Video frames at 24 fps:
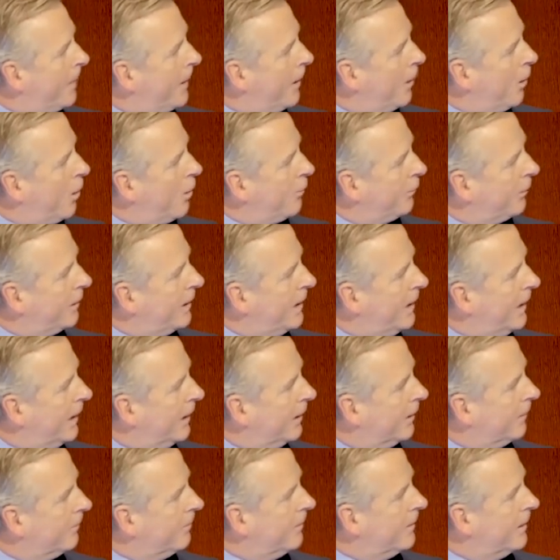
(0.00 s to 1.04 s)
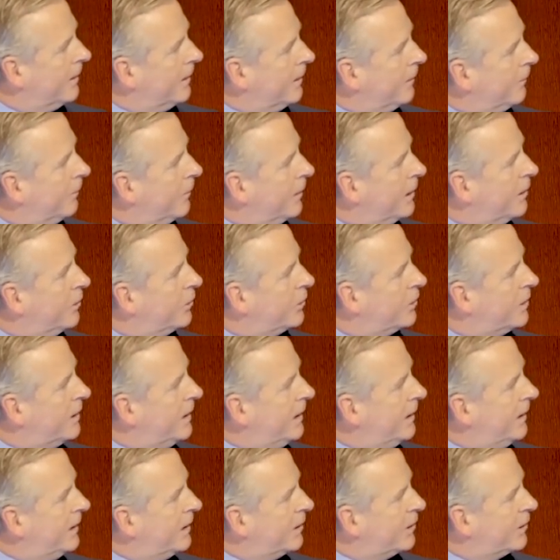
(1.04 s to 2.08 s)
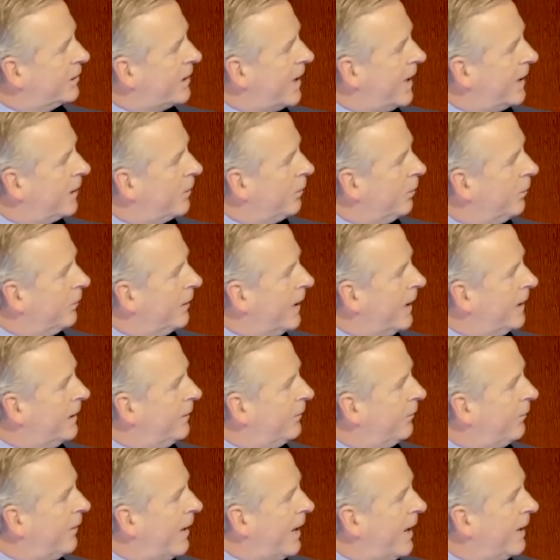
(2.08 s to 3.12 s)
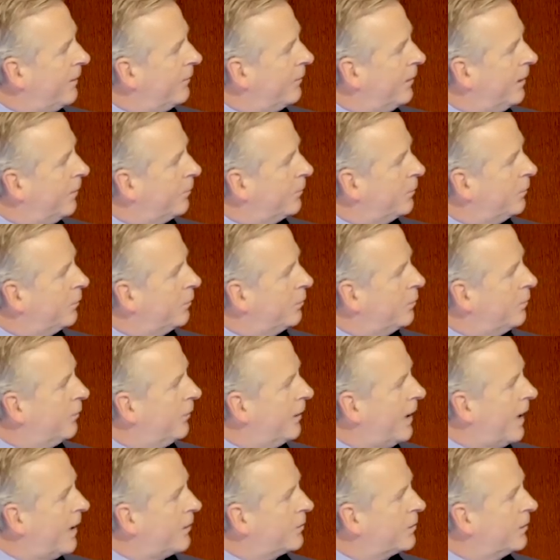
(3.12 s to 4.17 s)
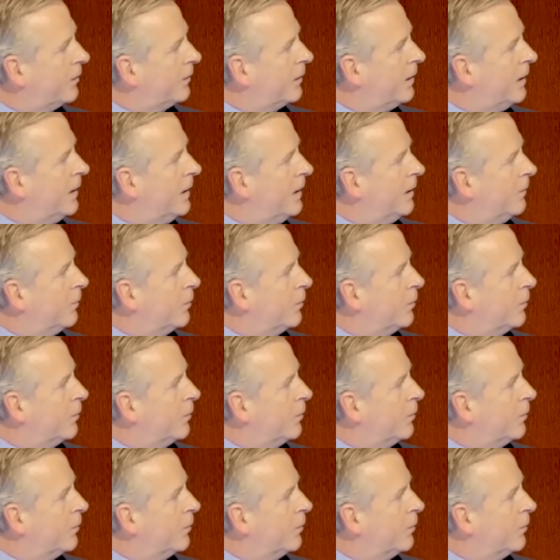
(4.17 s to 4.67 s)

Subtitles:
Now, over here, where you see this cycle, 95 up to 2000,